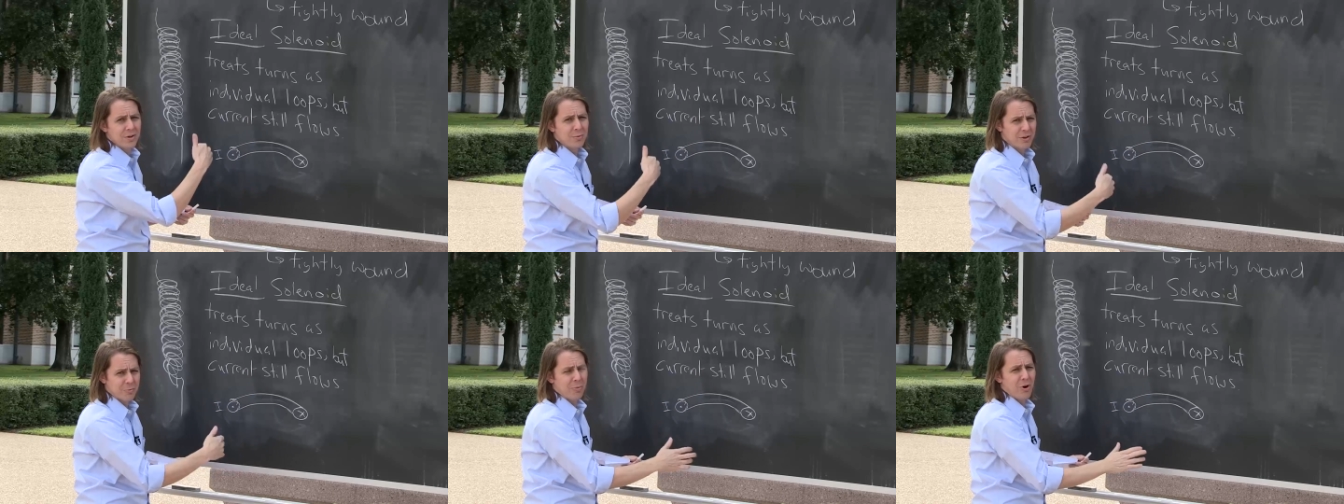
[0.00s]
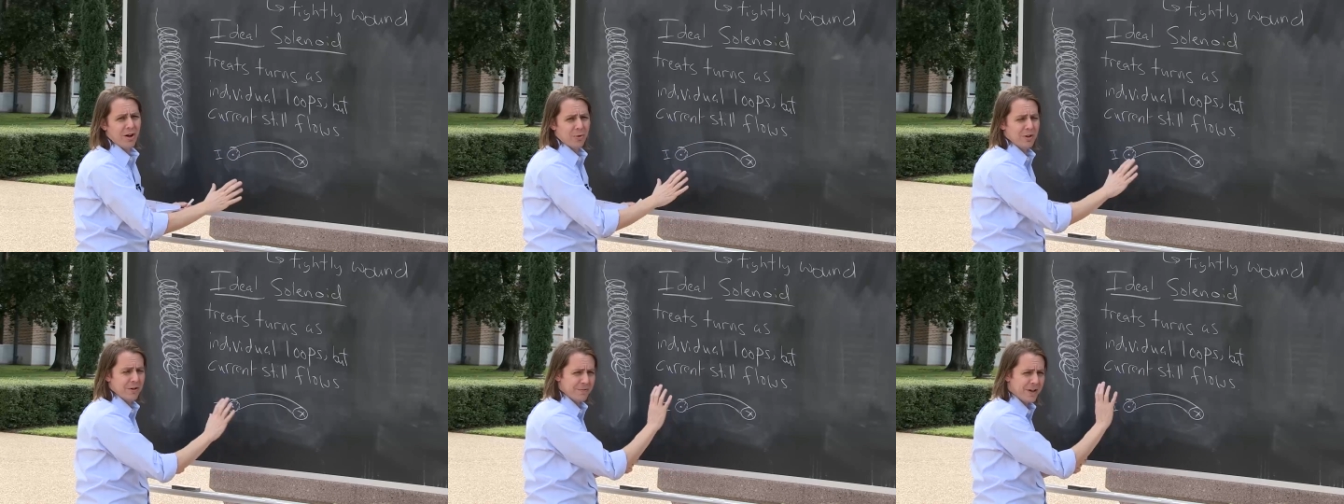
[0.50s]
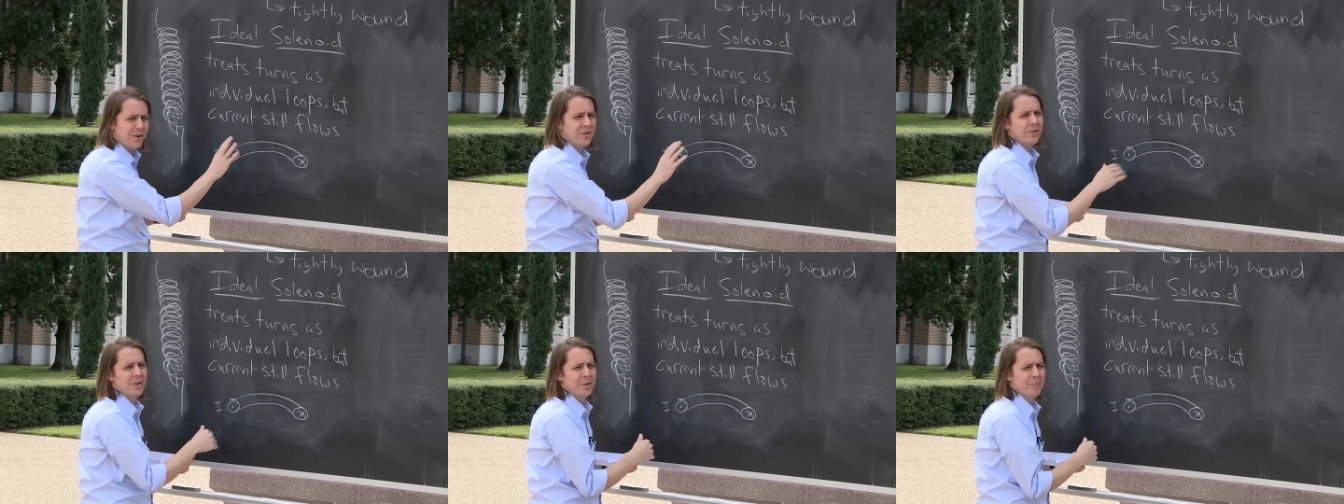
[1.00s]
We have, plot, we have
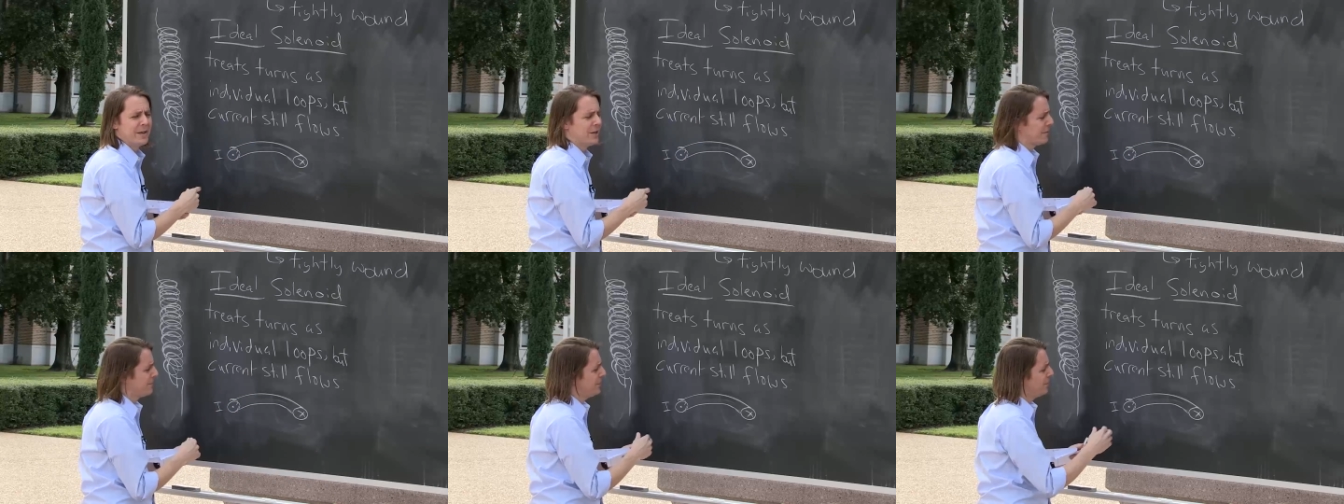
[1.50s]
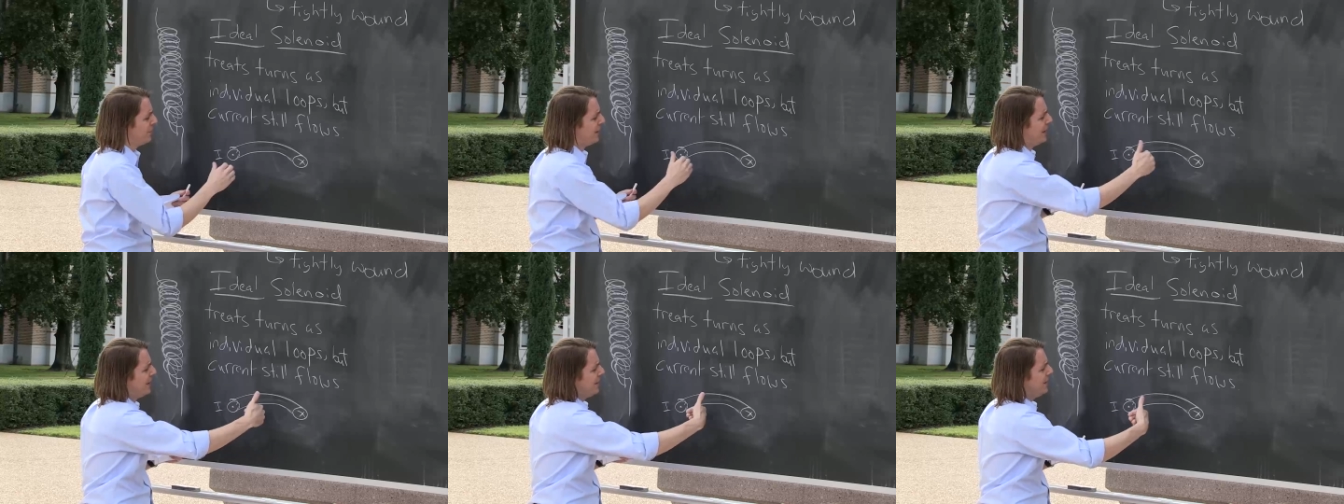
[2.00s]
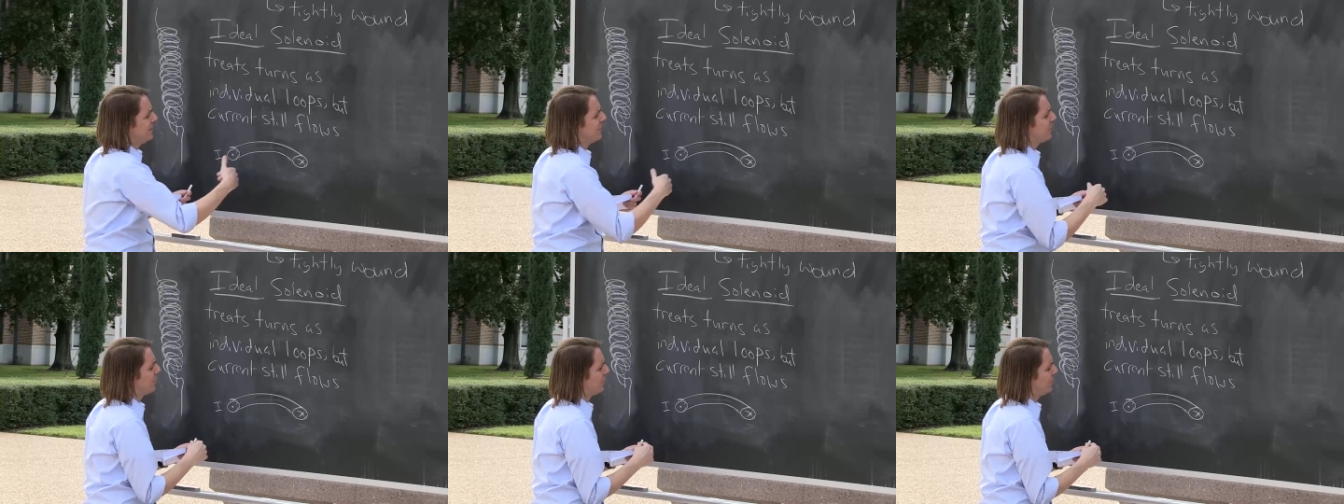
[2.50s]
calculated the magnetic field in the
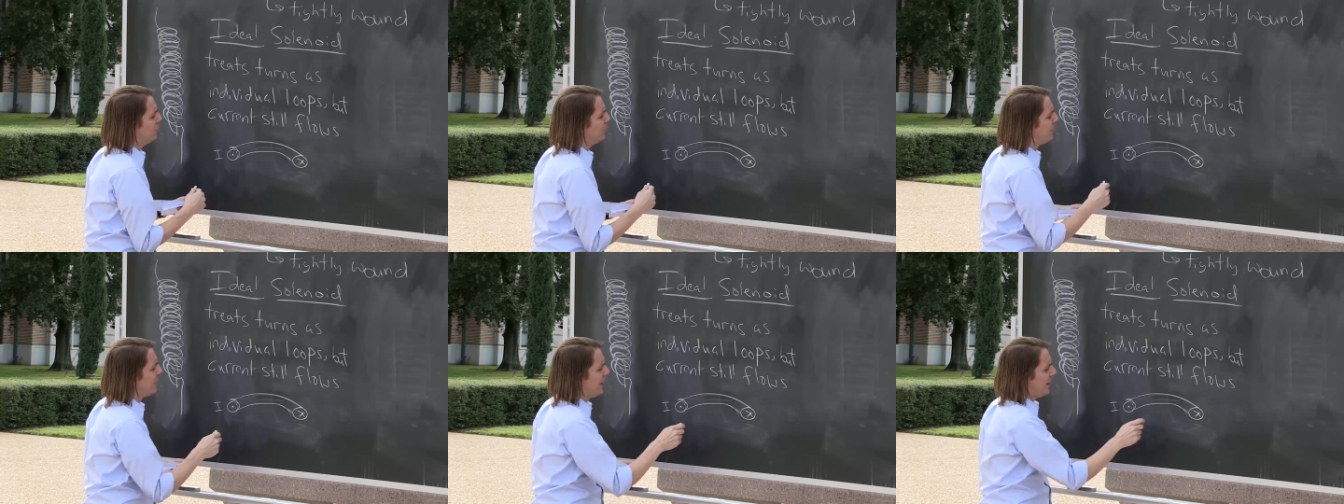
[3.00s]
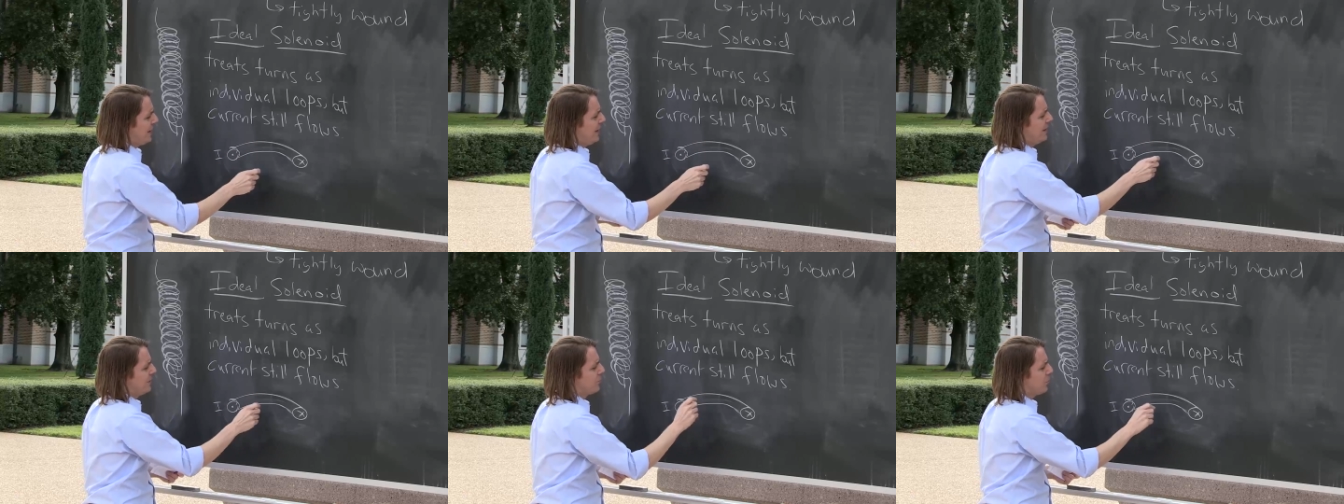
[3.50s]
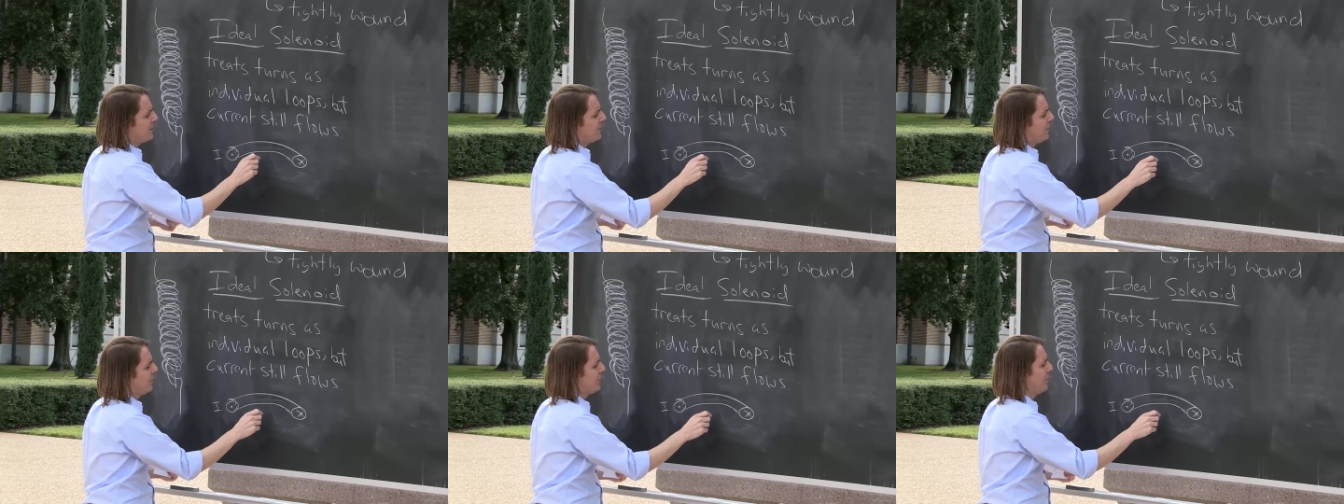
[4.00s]
center of a loop, and it's right
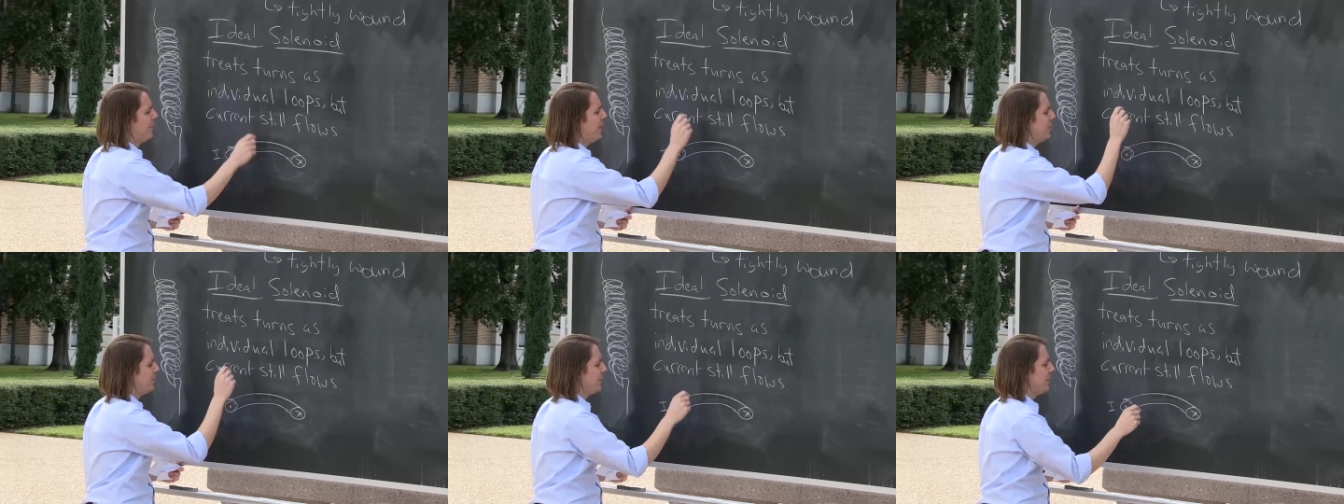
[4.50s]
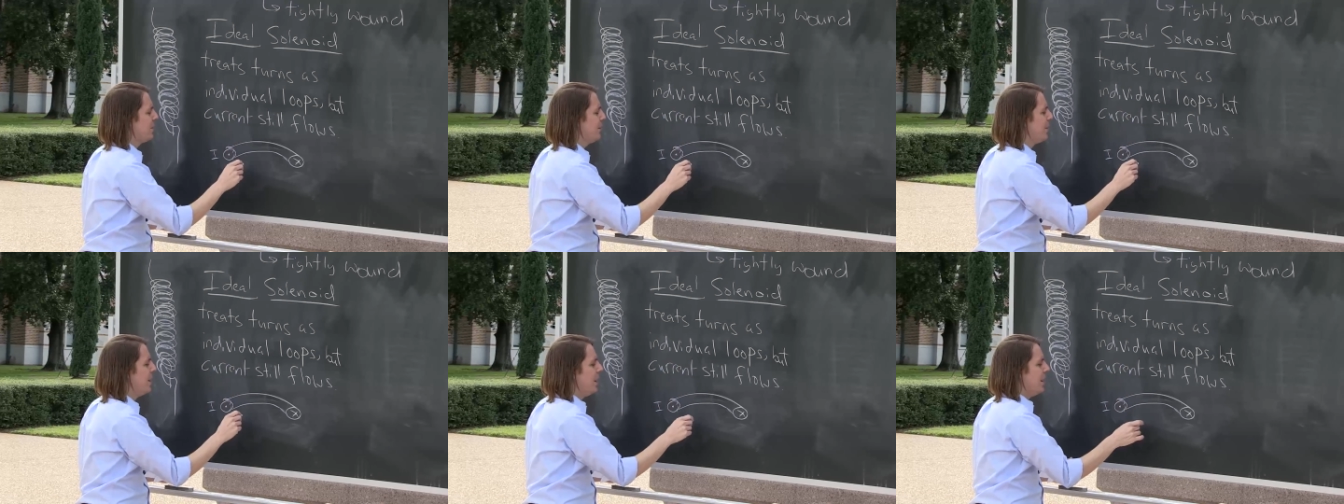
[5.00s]
there at some value sticking up.